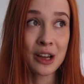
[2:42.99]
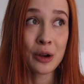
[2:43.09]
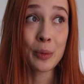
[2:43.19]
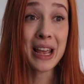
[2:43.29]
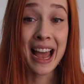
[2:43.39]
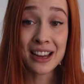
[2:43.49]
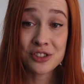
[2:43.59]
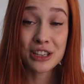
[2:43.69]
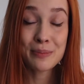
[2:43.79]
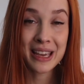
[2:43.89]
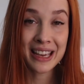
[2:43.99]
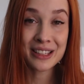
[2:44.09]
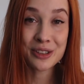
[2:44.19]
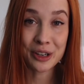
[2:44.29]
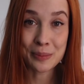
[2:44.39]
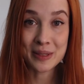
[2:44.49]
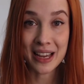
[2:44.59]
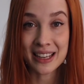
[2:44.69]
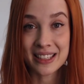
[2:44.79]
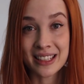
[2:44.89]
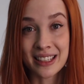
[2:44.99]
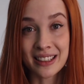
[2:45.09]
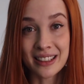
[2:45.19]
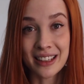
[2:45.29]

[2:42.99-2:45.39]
We actually began circumcising